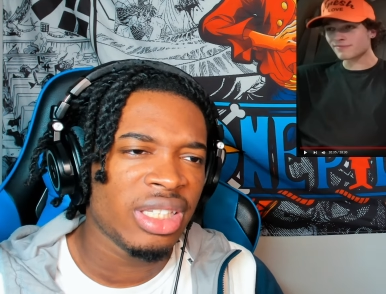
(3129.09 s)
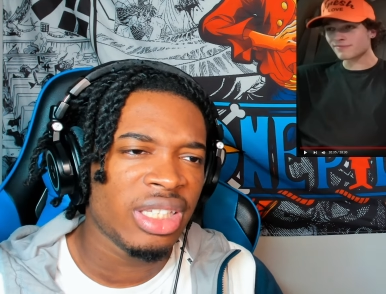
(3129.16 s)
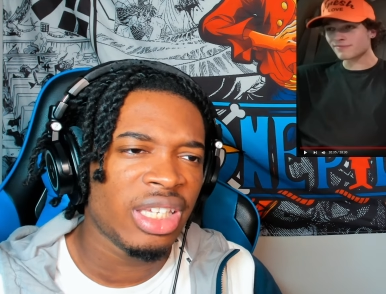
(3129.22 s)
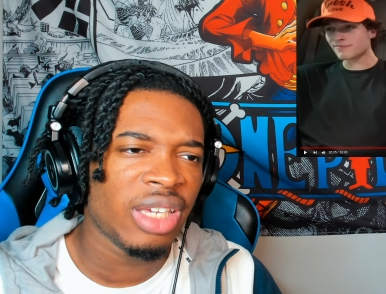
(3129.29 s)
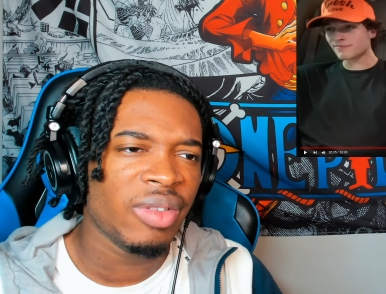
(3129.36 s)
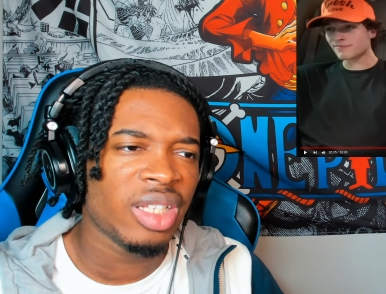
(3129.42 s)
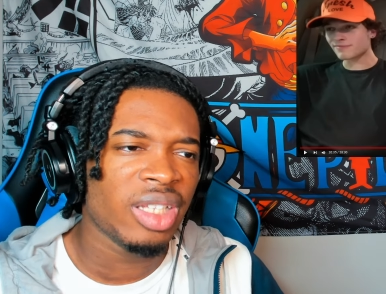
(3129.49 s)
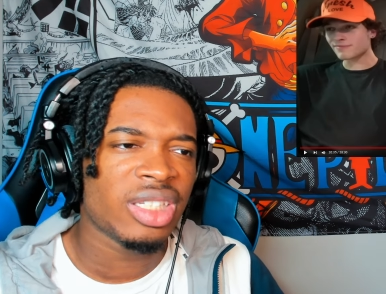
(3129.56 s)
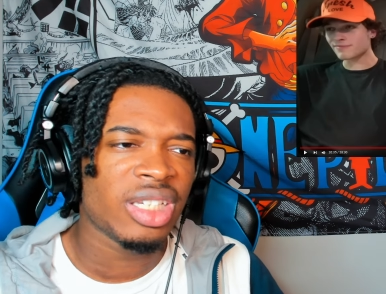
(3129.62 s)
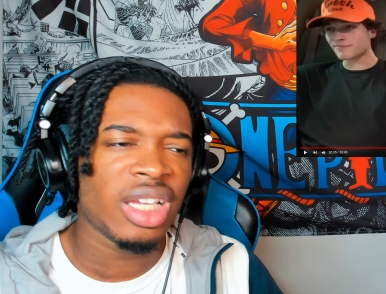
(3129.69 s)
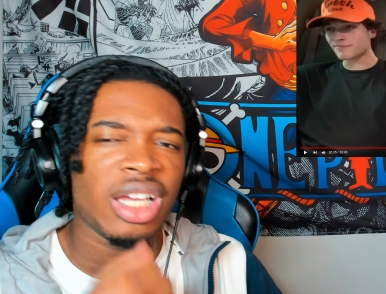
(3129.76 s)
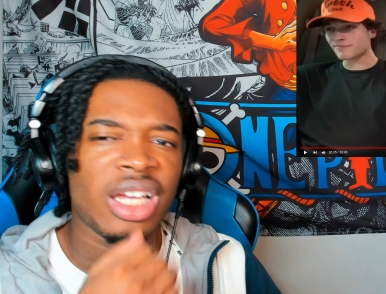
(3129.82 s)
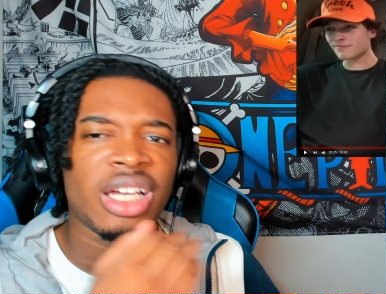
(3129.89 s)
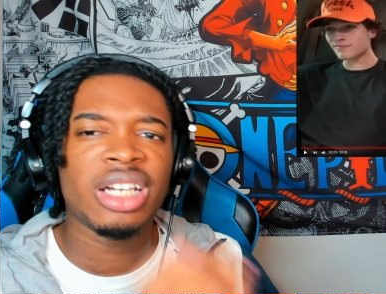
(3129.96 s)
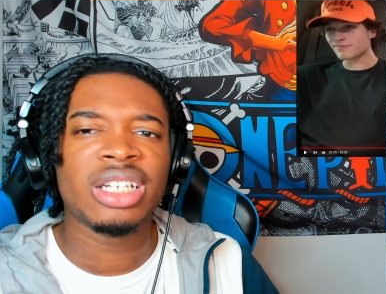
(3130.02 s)
Speaker 1: giving it to
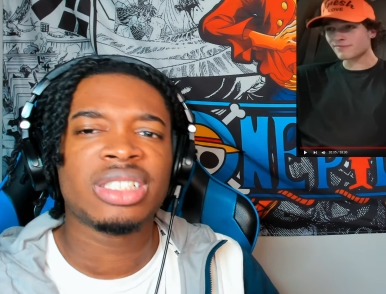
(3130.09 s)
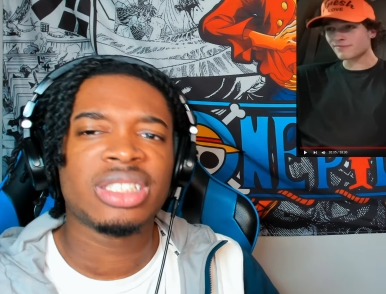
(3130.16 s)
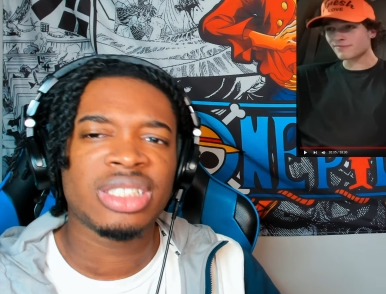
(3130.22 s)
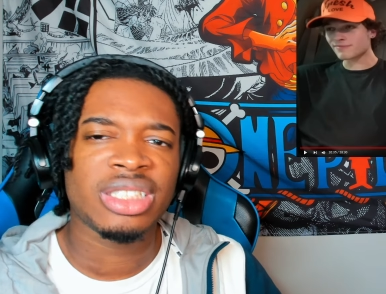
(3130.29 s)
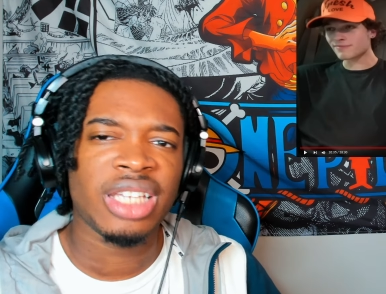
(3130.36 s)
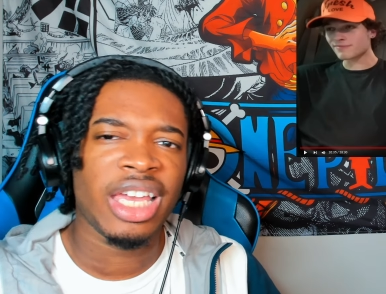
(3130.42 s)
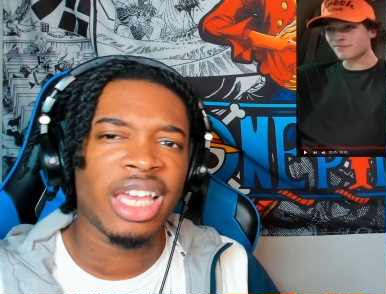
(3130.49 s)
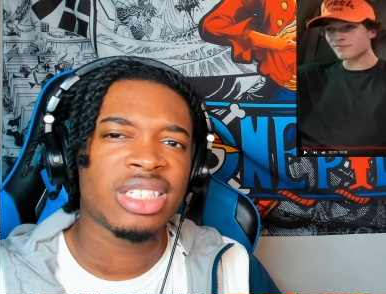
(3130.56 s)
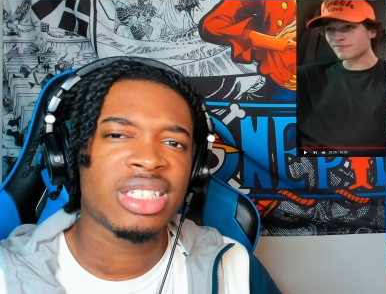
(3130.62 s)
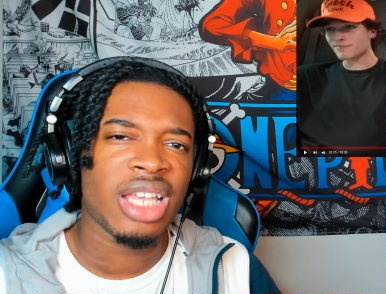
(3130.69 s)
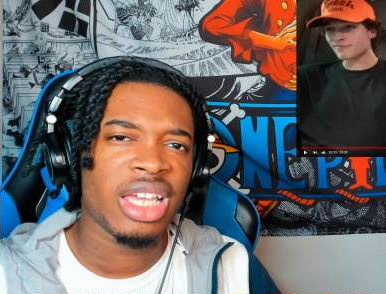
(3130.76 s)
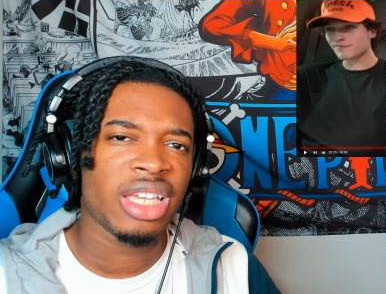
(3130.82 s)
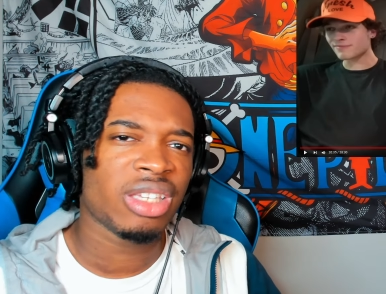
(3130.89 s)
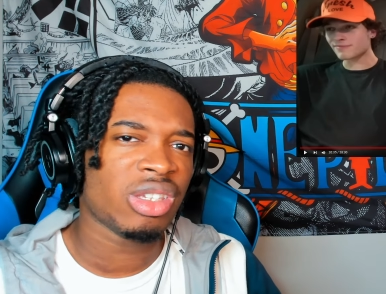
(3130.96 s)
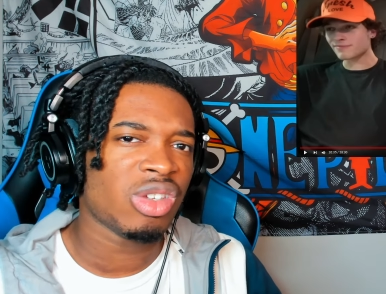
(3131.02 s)
us as
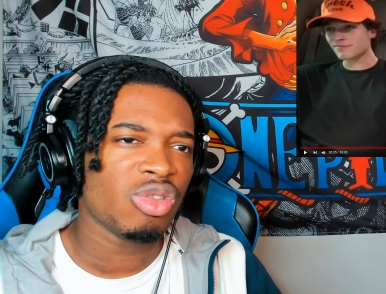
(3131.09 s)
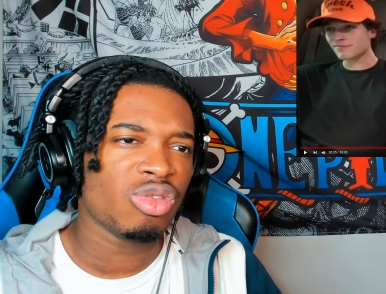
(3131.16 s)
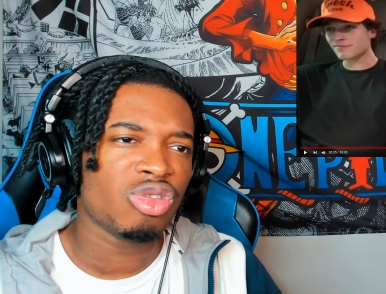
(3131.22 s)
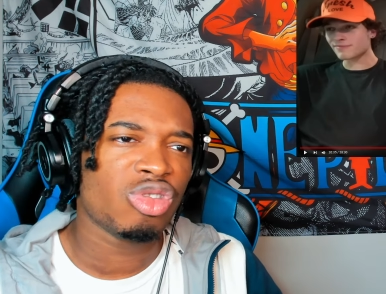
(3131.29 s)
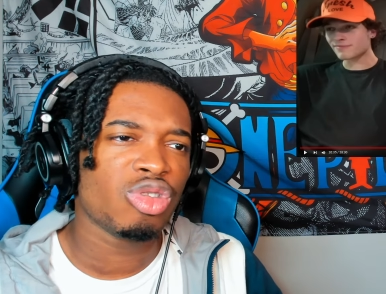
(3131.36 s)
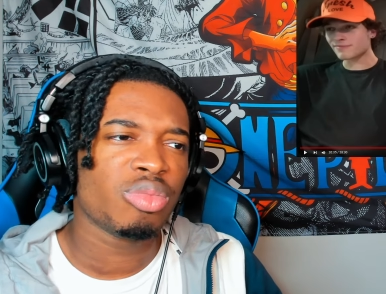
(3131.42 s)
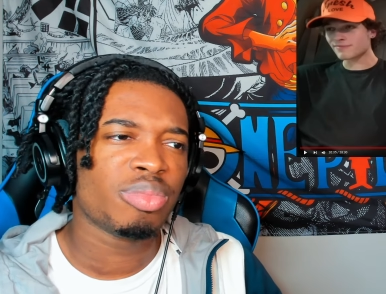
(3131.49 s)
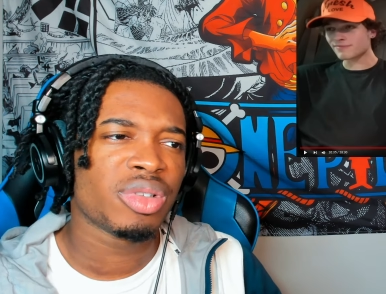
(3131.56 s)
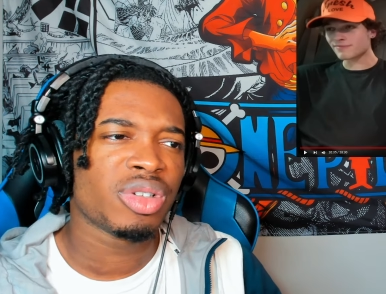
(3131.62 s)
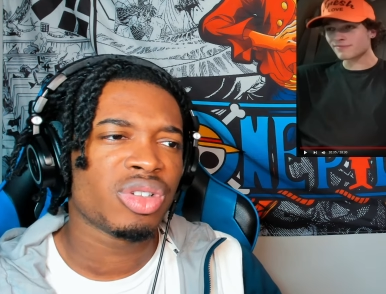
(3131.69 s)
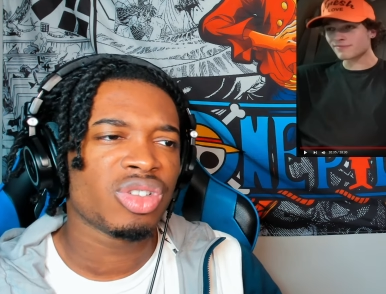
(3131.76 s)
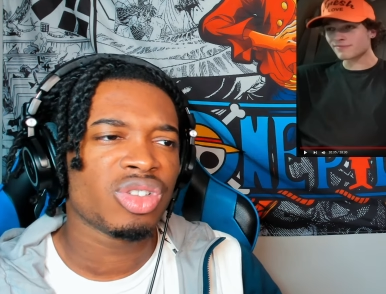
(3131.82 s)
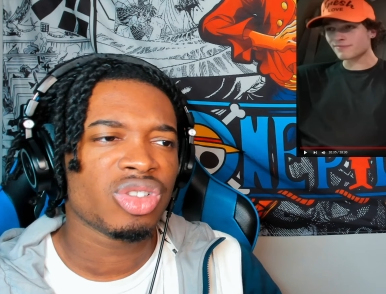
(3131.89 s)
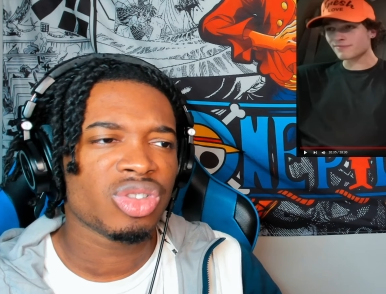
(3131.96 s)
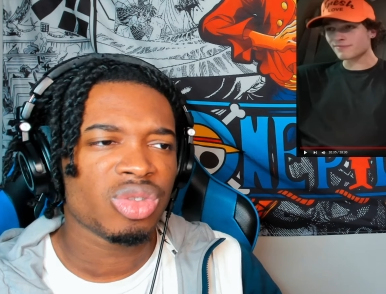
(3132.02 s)
like YouTubers